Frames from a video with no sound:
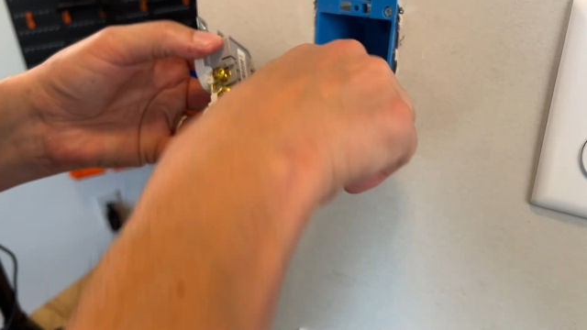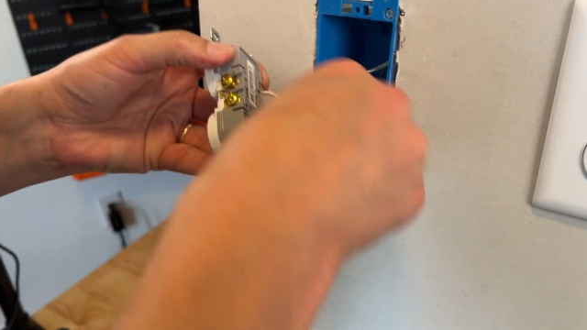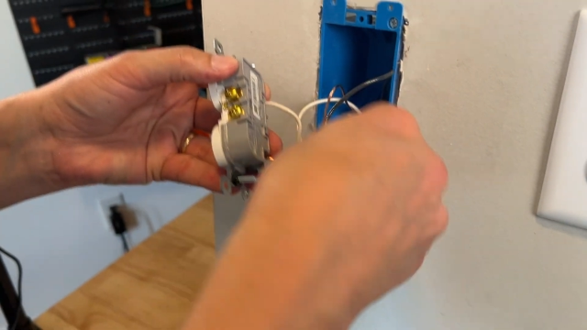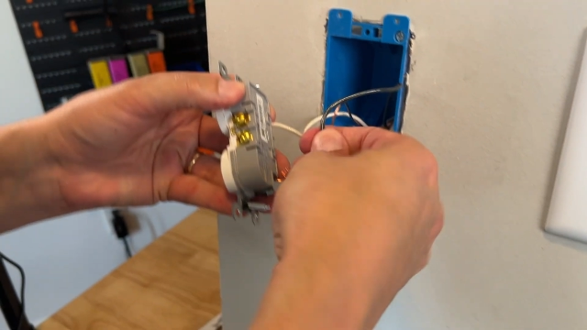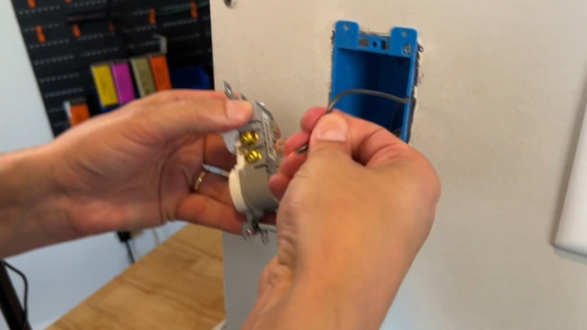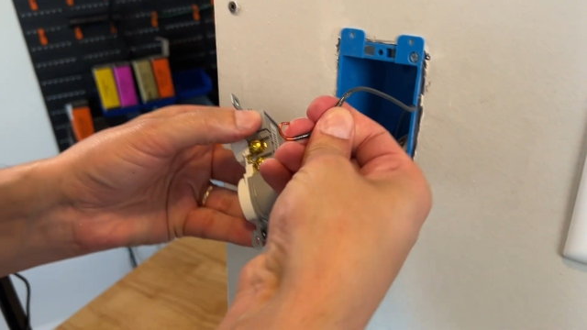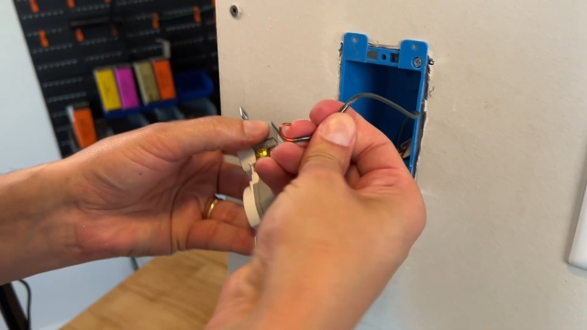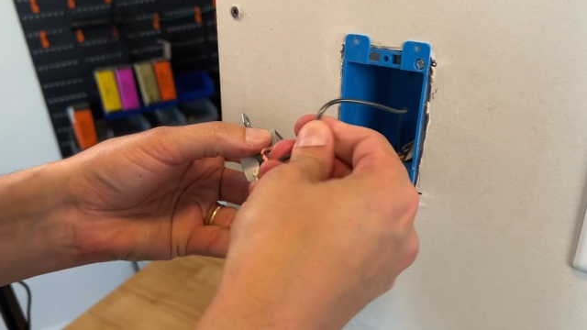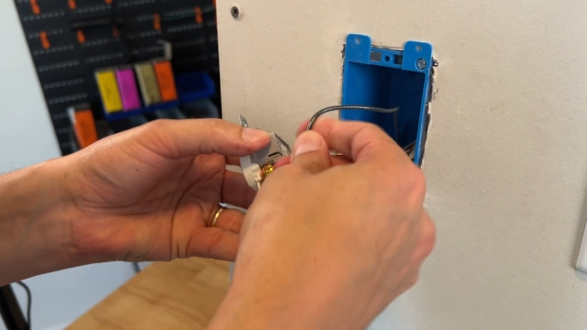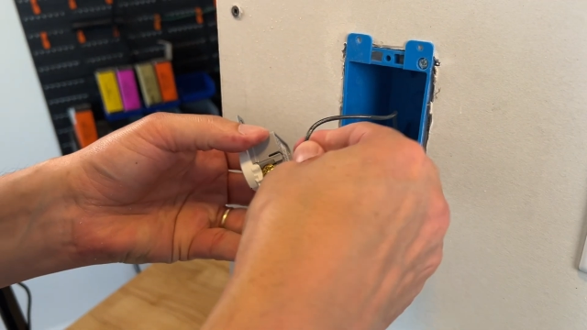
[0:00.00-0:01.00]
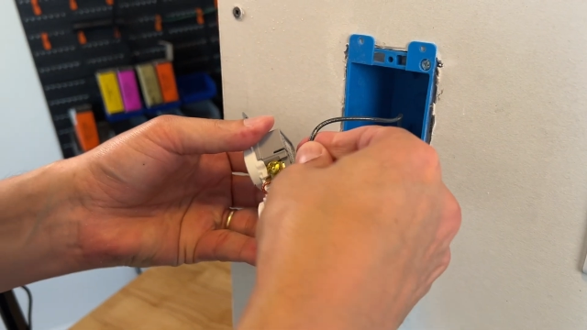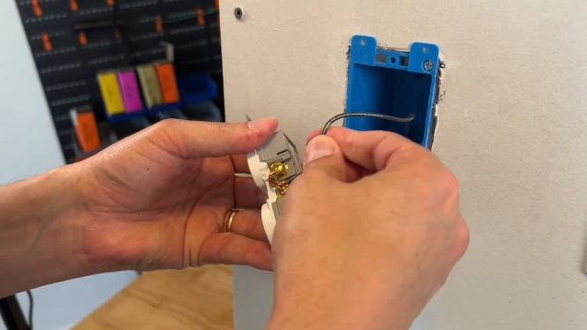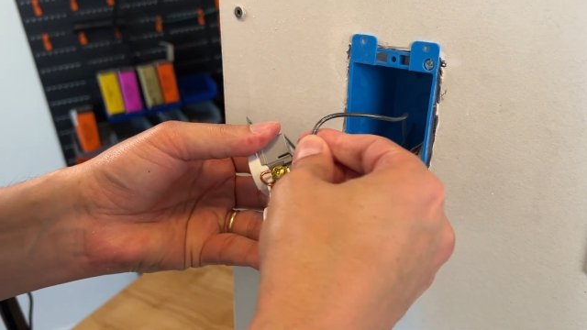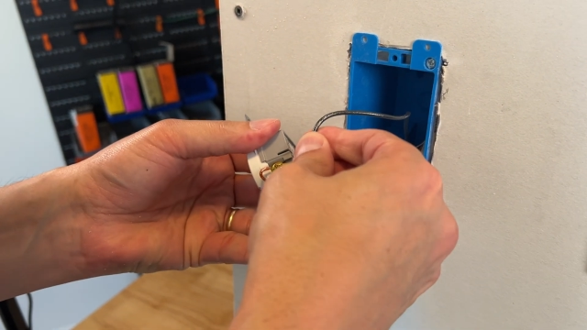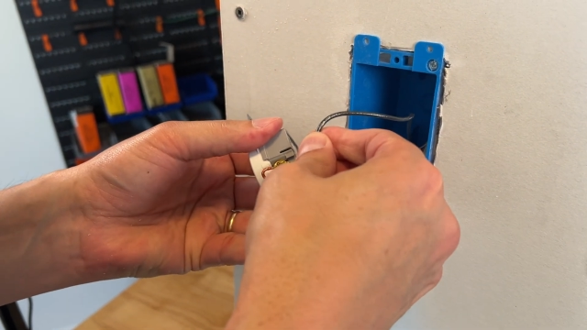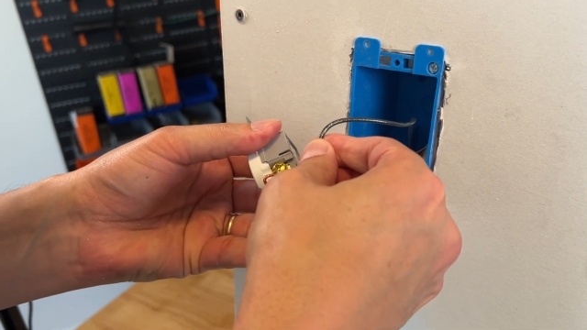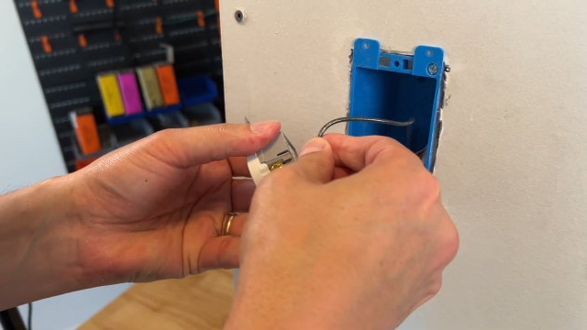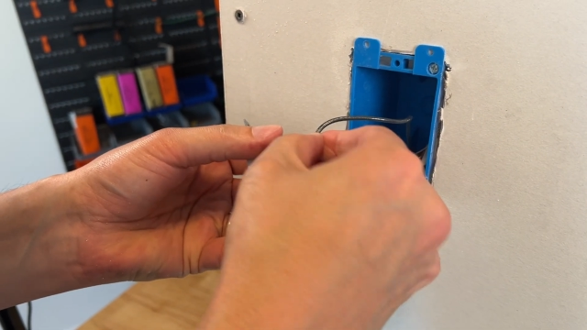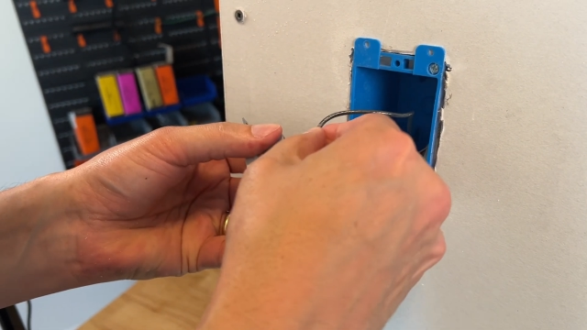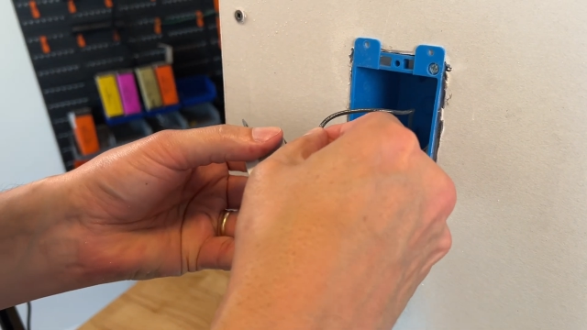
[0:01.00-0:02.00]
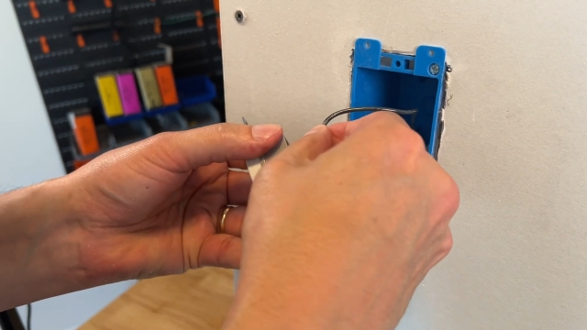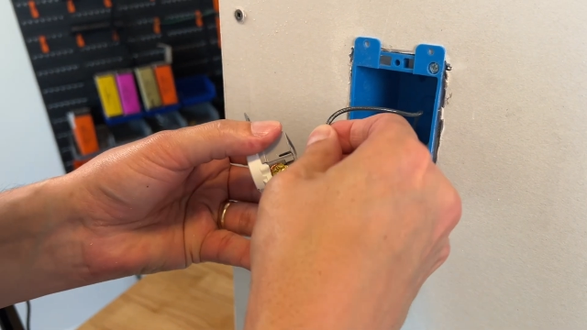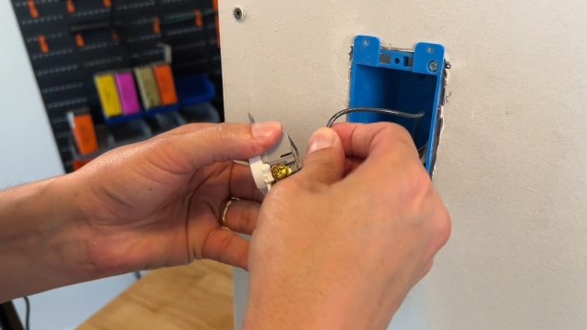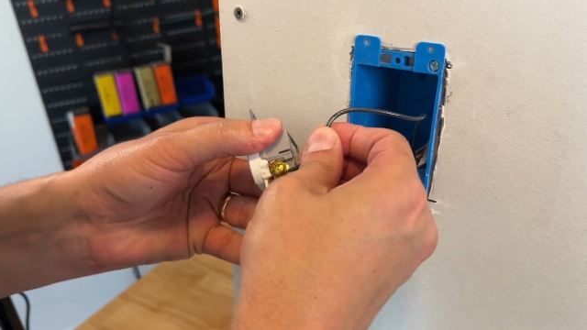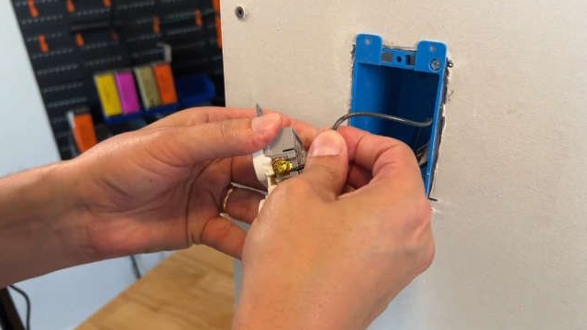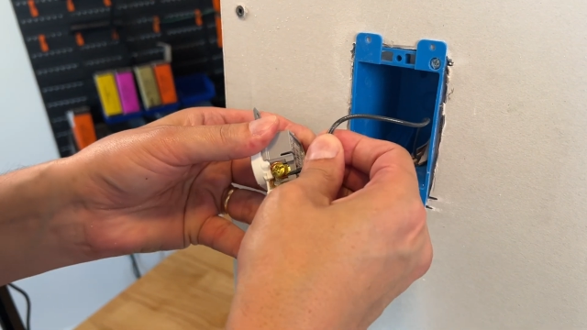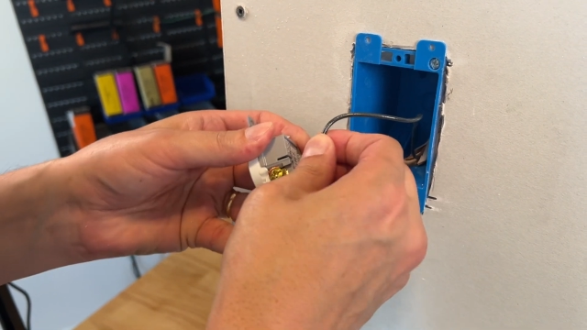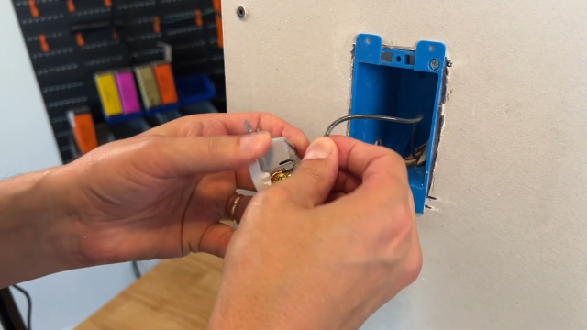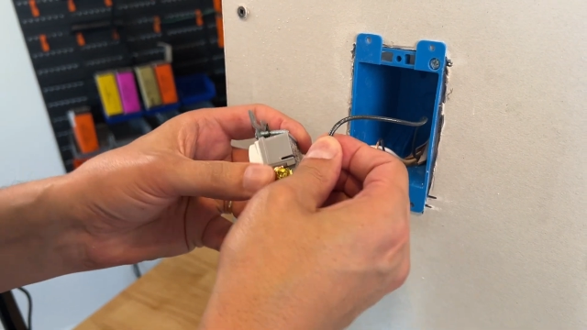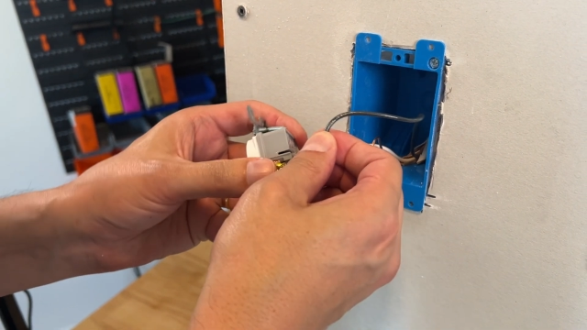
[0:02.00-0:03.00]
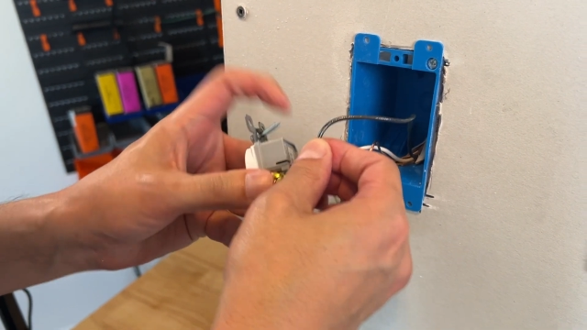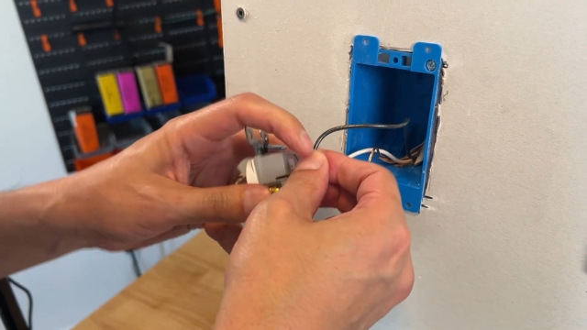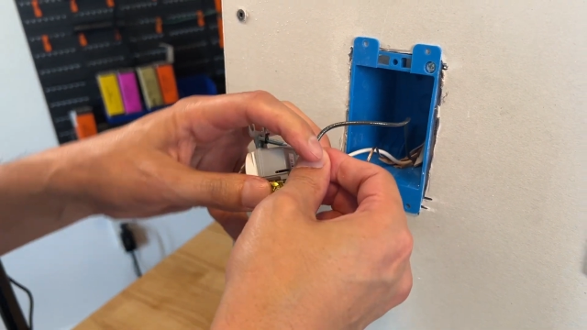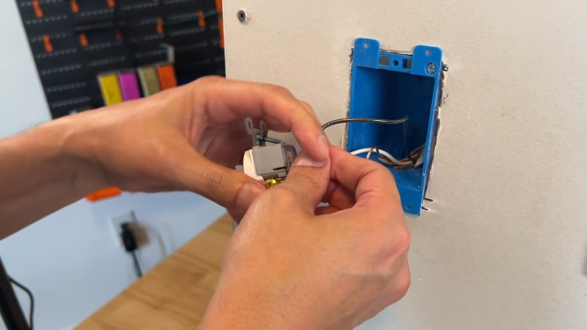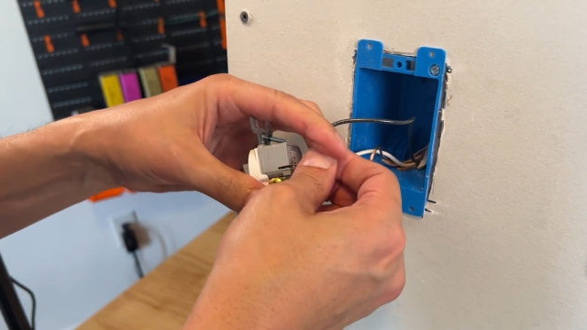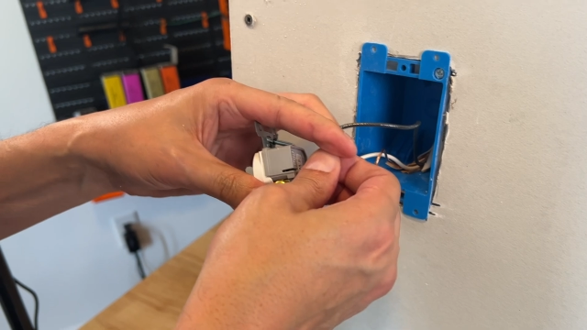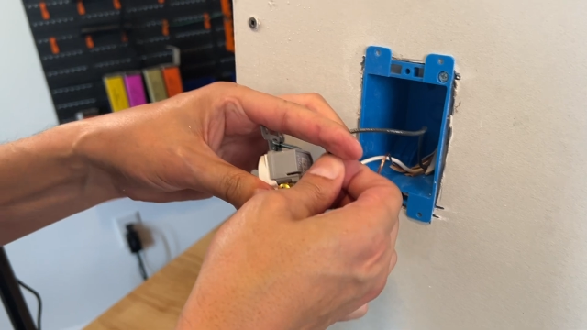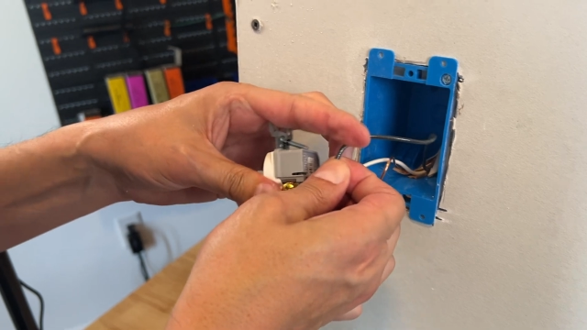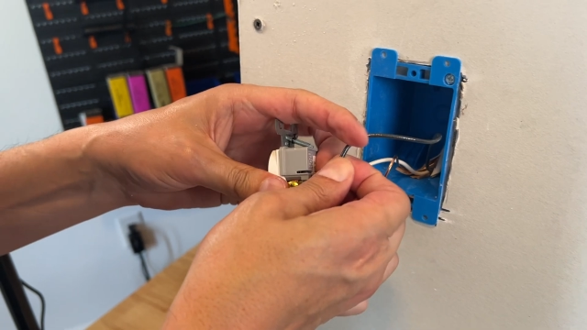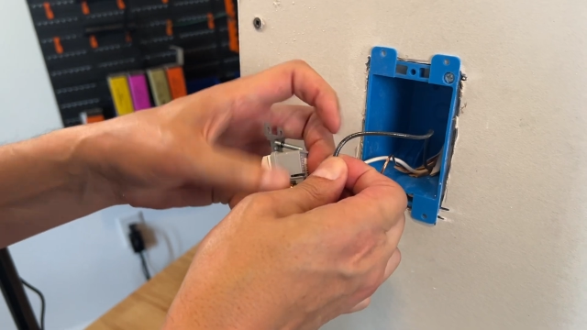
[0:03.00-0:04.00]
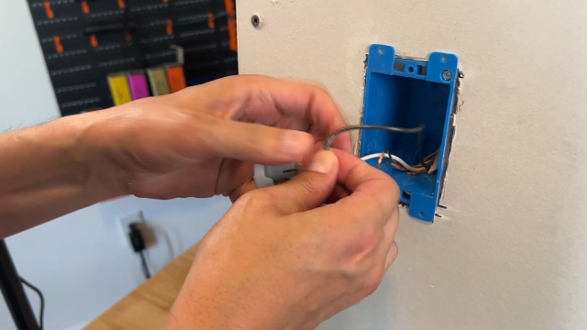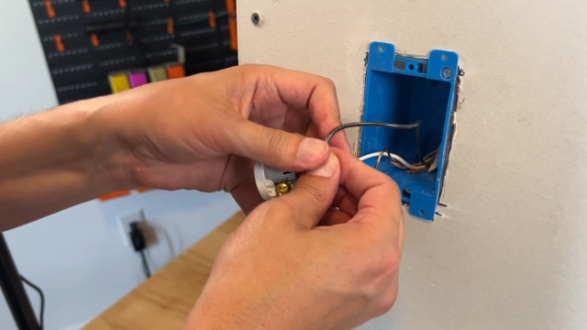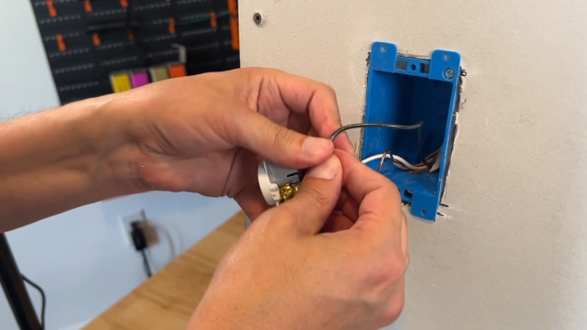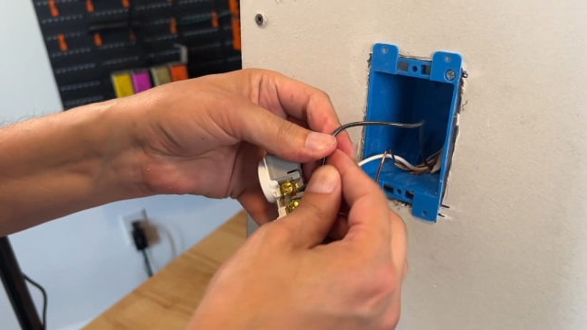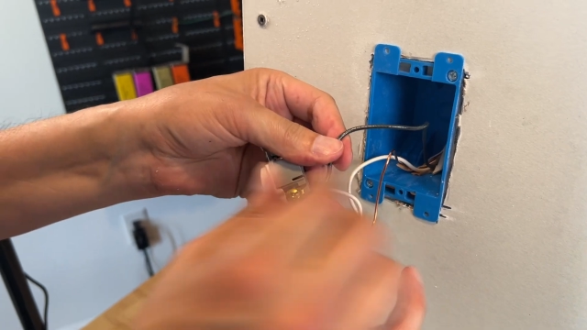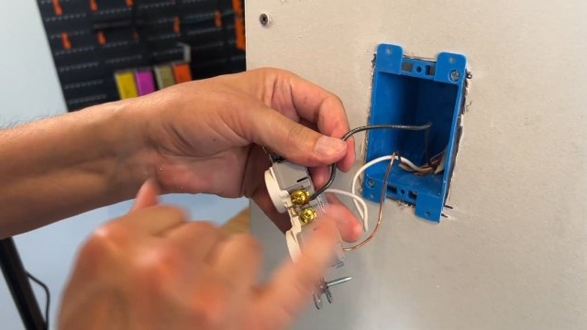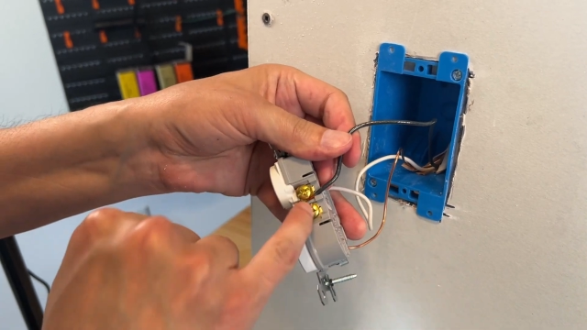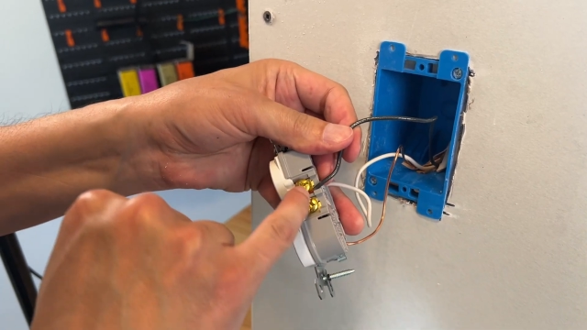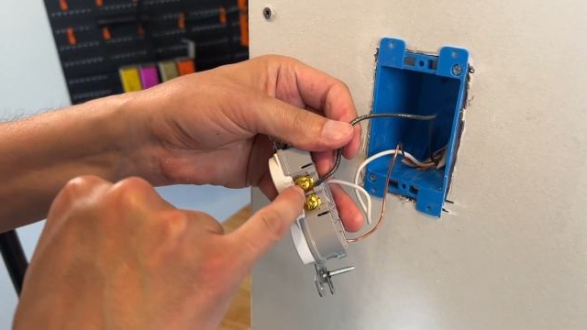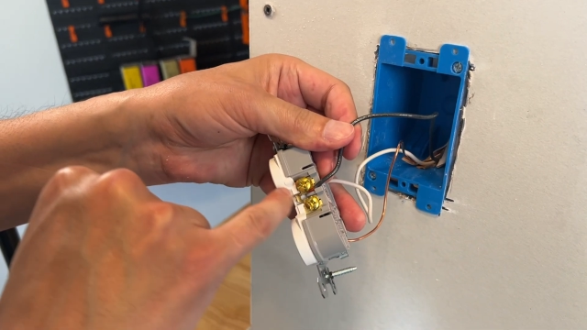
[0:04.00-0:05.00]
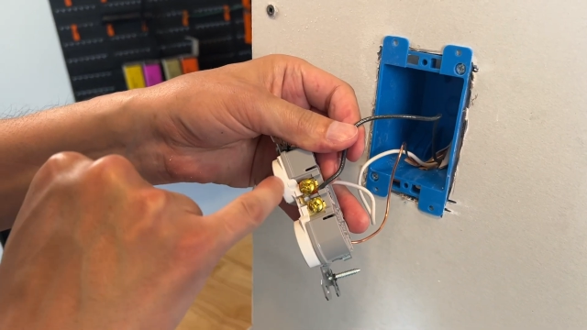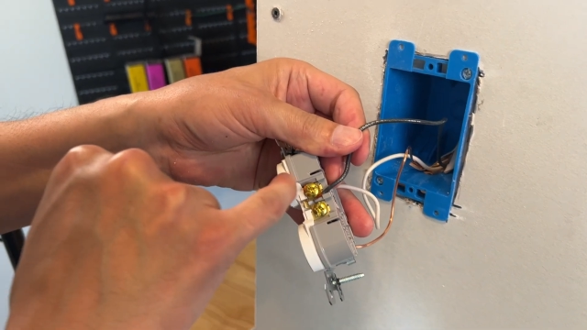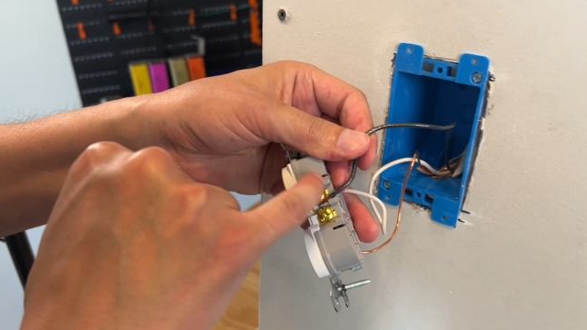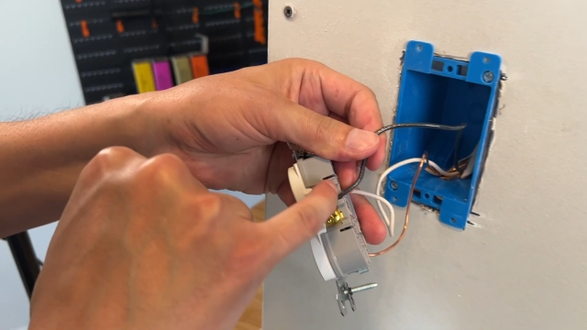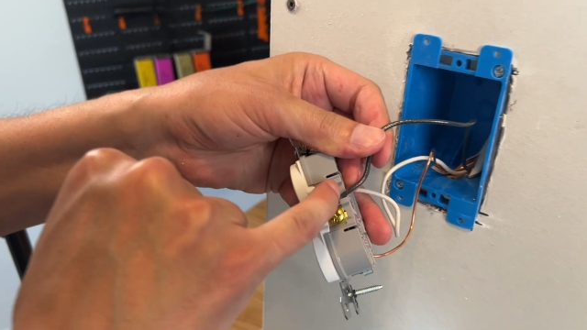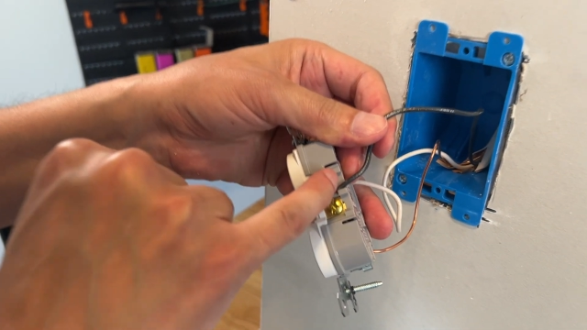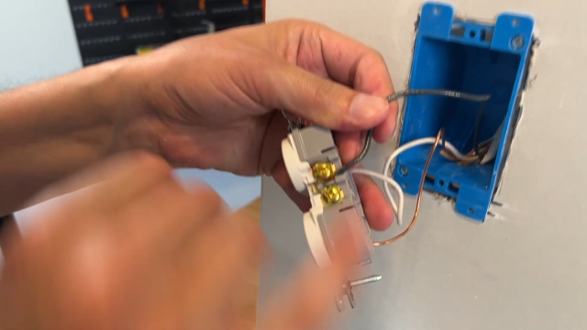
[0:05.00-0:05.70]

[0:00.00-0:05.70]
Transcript: Nobody's mouth can be seen.